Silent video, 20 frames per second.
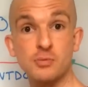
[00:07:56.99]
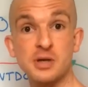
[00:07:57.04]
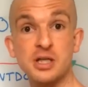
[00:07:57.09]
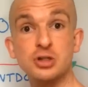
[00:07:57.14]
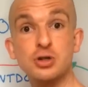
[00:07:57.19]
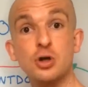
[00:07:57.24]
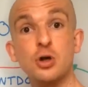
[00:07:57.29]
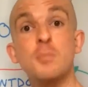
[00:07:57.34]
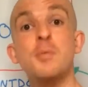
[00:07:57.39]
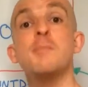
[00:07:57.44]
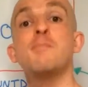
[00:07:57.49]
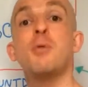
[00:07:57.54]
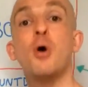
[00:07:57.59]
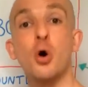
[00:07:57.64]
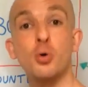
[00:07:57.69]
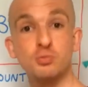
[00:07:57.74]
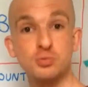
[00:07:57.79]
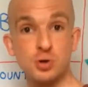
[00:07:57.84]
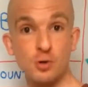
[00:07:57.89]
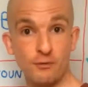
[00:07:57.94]
He's going to be
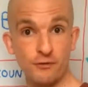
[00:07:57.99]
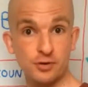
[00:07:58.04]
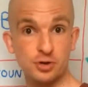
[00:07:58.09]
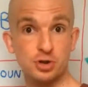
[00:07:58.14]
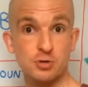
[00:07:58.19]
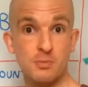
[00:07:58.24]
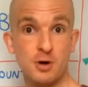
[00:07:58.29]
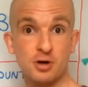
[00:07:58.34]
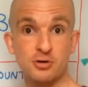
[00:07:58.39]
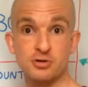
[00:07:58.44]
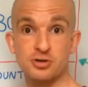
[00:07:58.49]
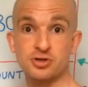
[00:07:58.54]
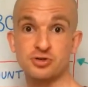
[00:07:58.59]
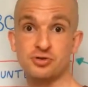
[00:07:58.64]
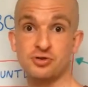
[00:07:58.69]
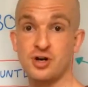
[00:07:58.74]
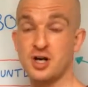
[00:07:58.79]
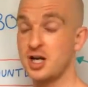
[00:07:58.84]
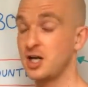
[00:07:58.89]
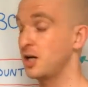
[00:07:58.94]
pumped up for tomorrow's
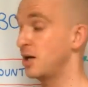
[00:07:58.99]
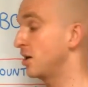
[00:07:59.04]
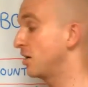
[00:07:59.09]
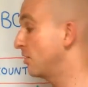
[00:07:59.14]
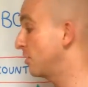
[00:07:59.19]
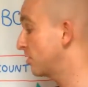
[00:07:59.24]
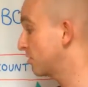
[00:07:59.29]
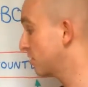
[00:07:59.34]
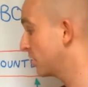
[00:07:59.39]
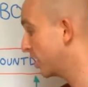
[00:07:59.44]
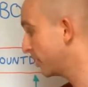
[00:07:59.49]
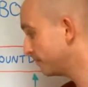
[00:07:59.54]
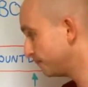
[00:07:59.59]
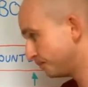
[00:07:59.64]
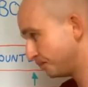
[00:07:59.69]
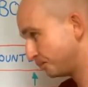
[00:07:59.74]
training. Okay.